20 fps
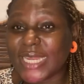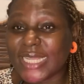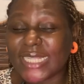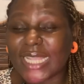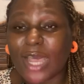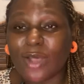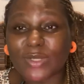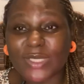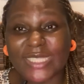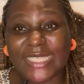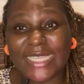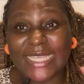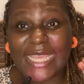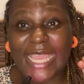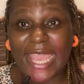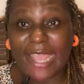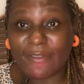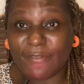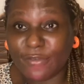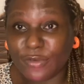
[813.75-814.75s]
it out
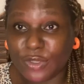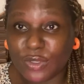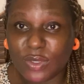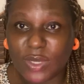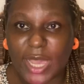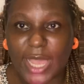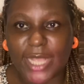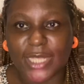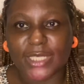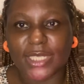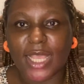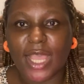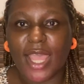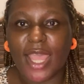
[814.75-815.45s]
here for you guys.